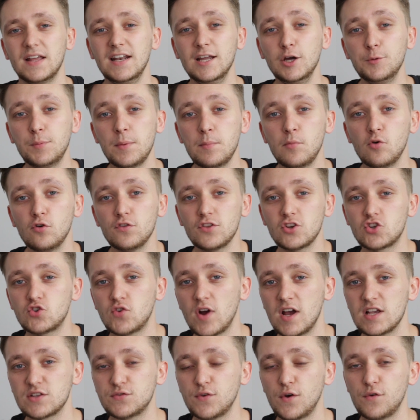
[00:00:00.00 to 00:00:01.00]
A little bit more on the
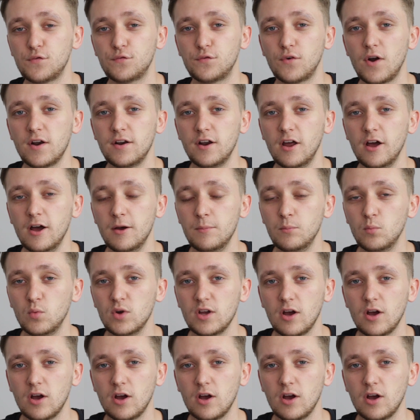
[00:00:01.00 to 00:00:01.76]
transfer front.